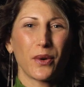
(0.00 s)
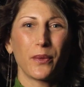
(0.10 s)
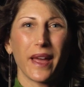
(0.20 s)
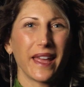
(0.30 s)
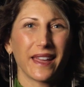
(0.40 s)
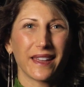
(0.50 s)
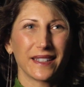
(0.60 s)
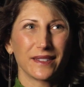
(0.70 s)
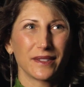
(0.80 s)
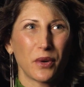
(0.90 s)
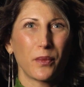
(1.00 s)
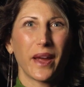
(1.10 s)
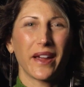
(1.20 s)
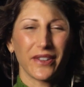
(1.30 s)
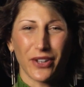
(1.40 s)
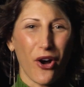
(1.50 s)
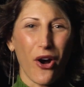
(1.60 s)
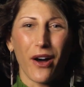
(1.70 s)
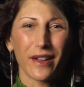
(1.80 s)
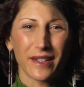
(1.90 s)
awake and aware and
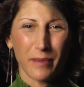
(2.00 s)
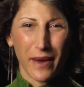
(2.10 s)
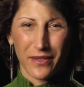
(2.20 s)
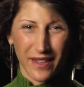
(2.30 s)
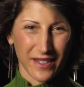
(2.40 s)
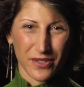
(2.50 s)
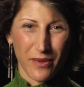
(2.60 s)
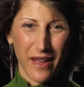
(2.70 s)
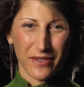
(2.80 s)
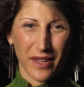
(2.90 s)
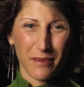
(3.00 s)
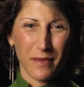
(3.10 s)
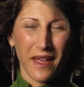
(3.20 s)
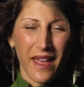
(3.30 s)
awed about things around them.